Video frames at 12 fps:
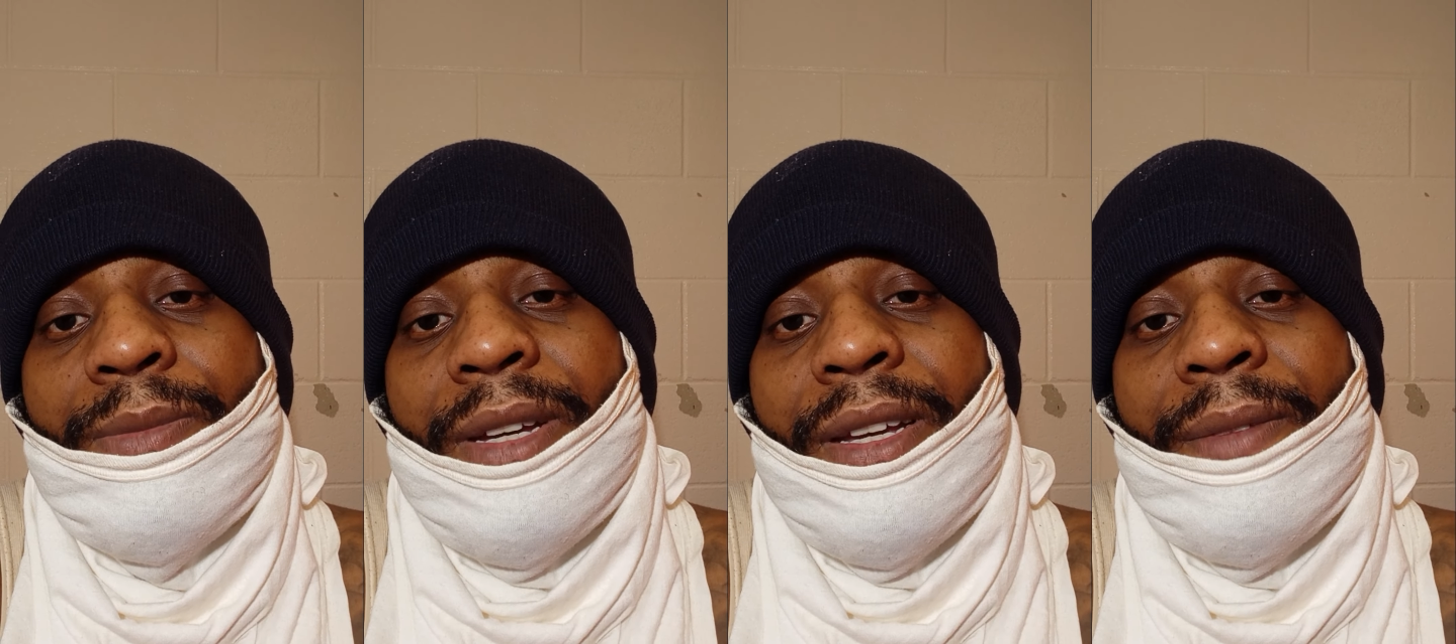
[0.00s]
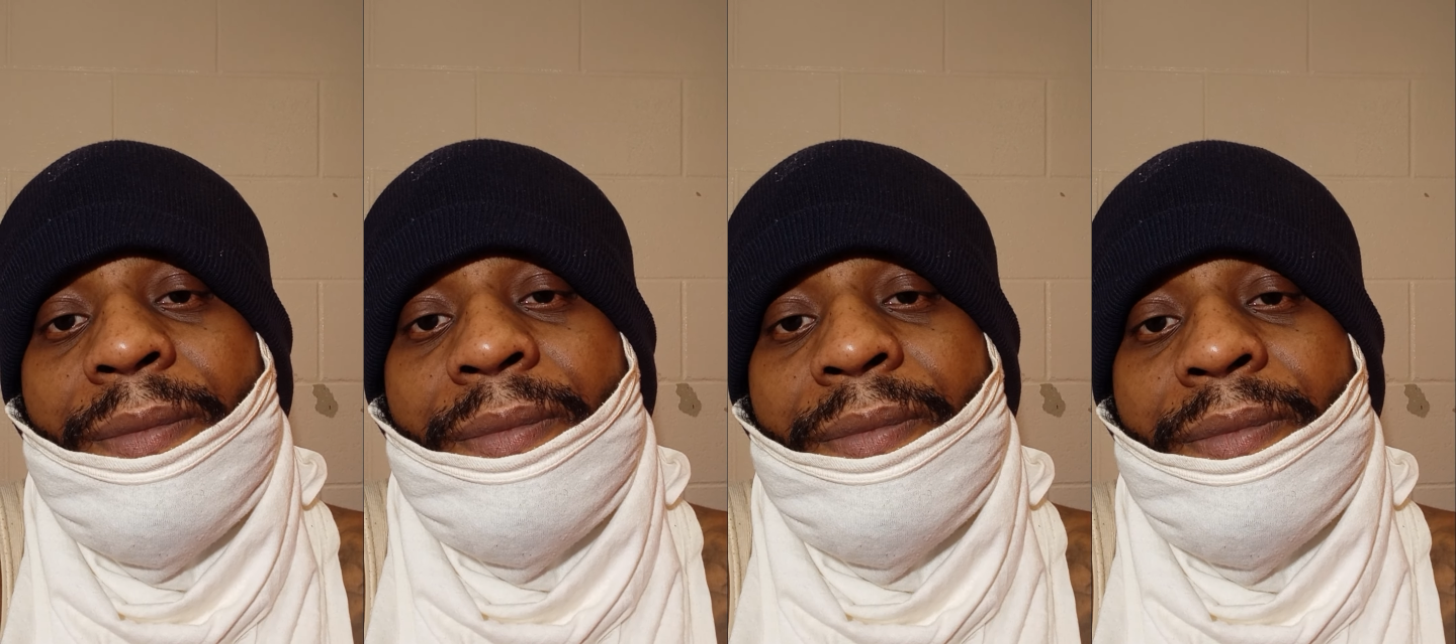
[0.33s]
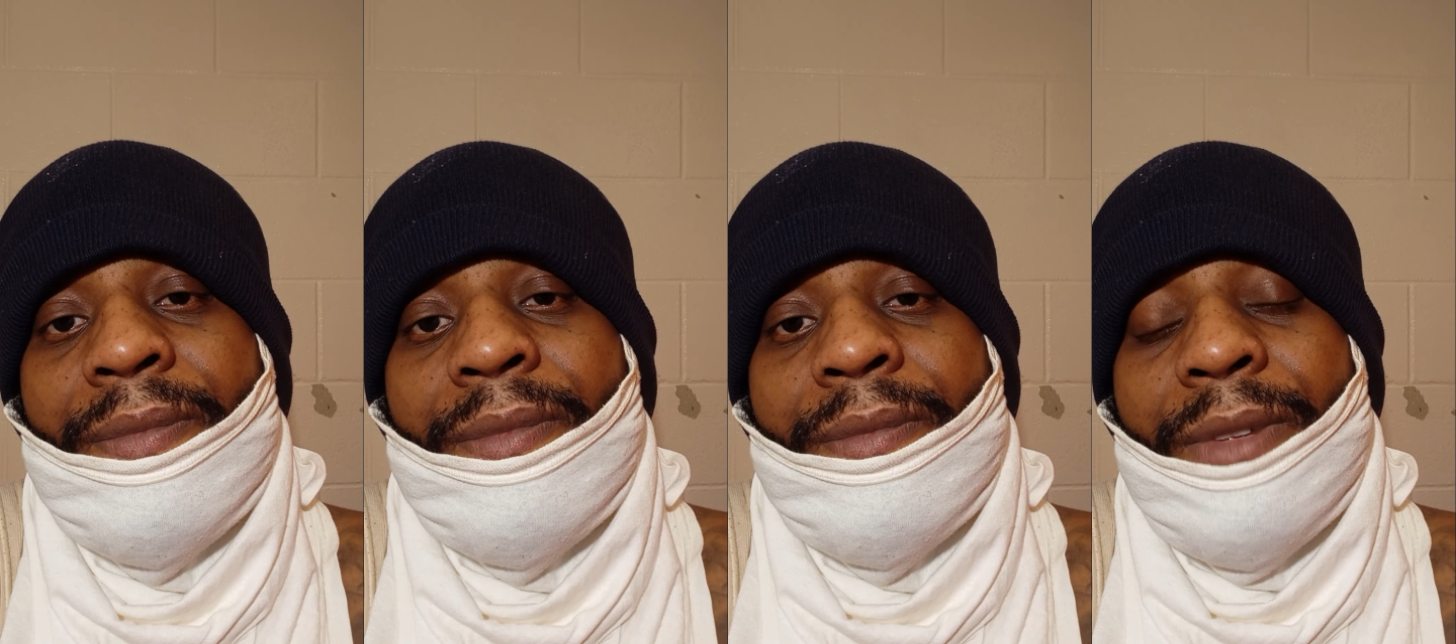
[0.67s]
man.
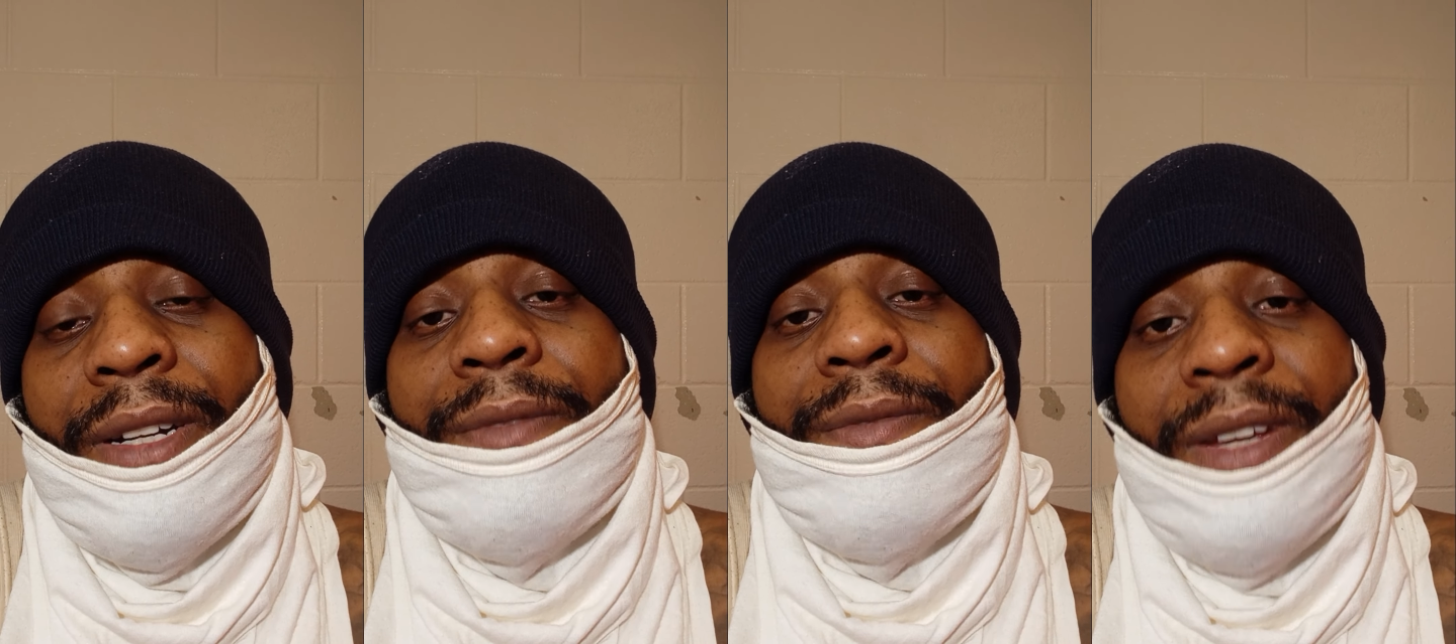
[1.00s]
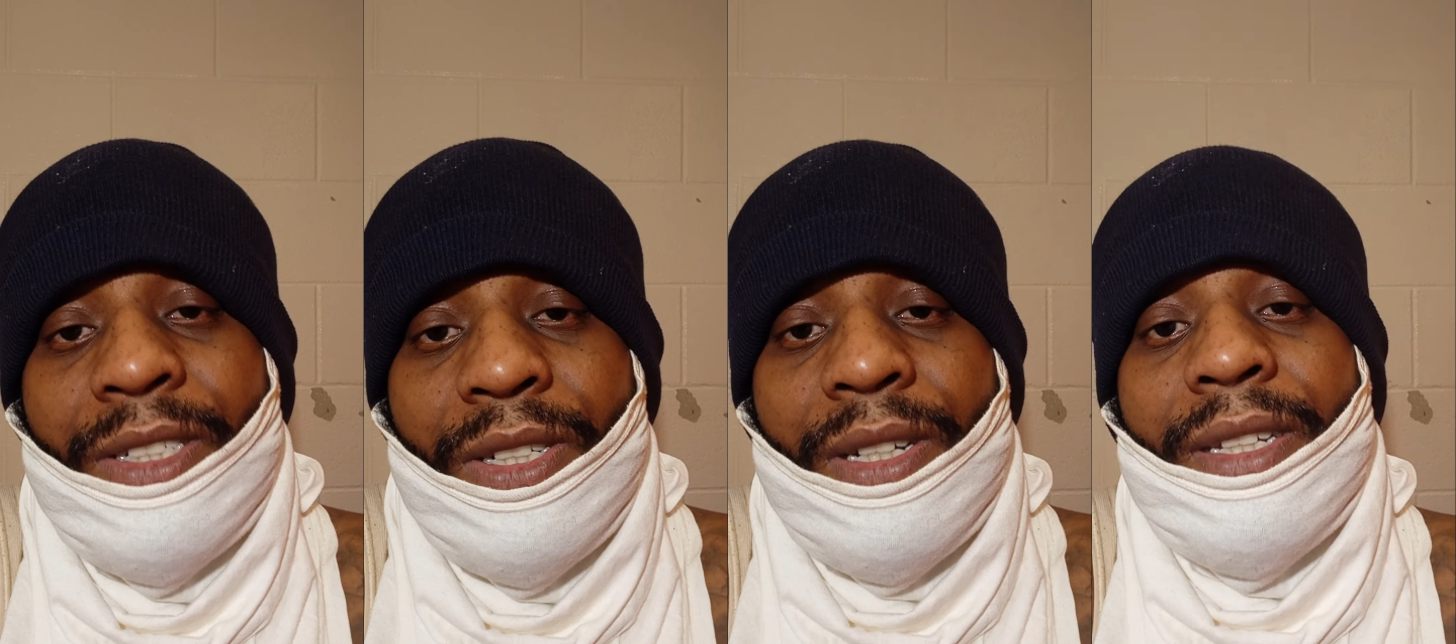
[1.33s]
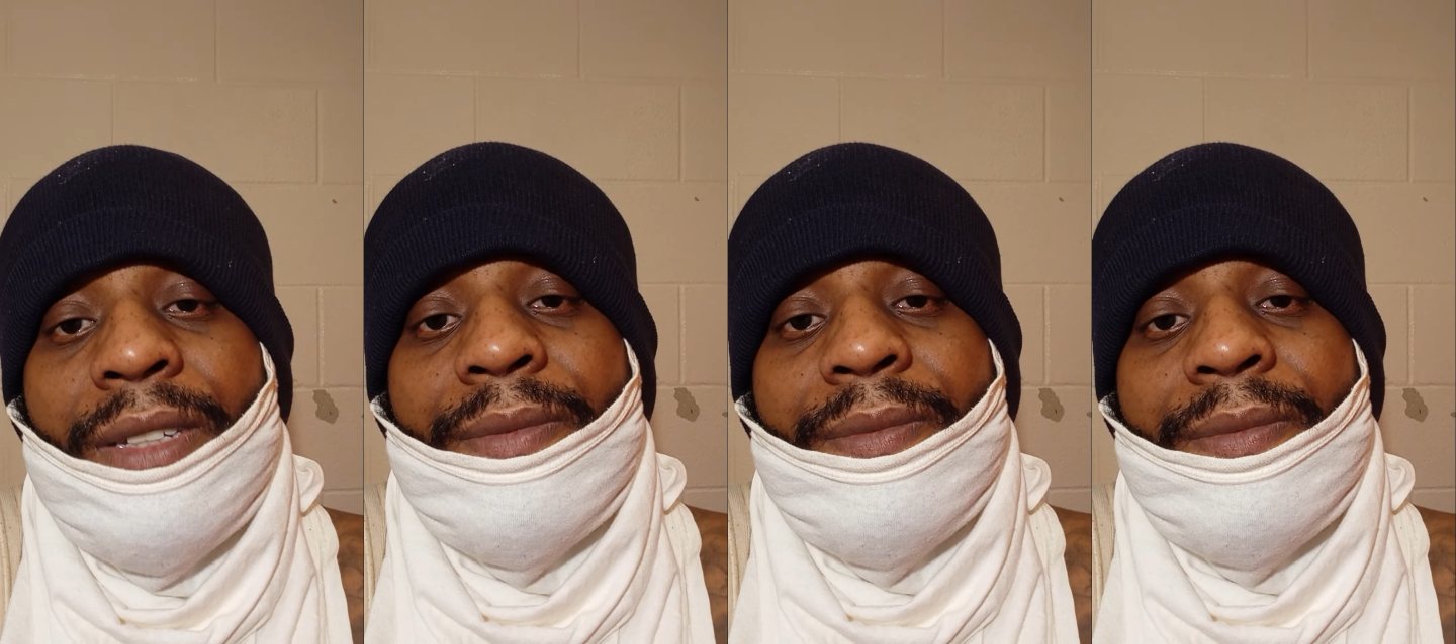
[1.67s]
But eventually,